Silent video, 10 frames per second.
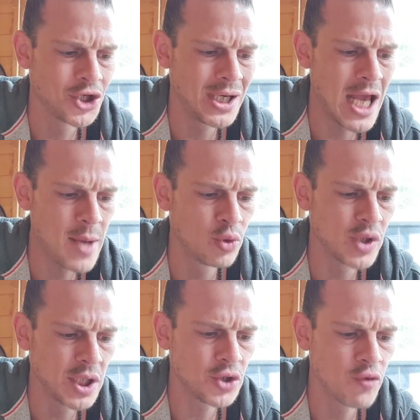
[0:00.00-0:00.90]
enables
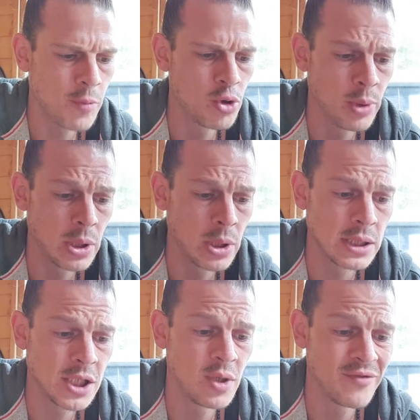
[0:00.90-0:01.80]
interoperability
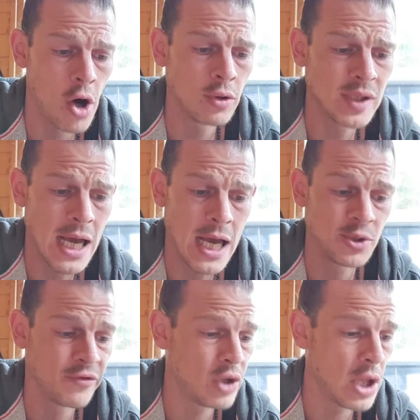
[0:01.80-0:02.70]
with all types
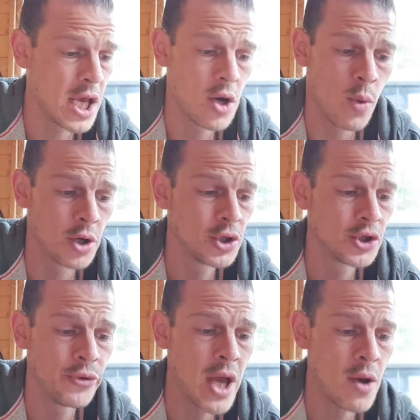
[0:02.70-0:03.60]
of layer 1 and
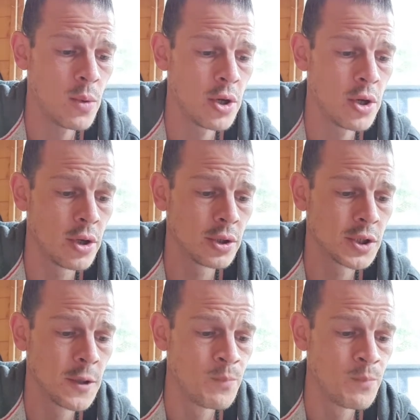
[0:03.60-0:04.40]
2 networks,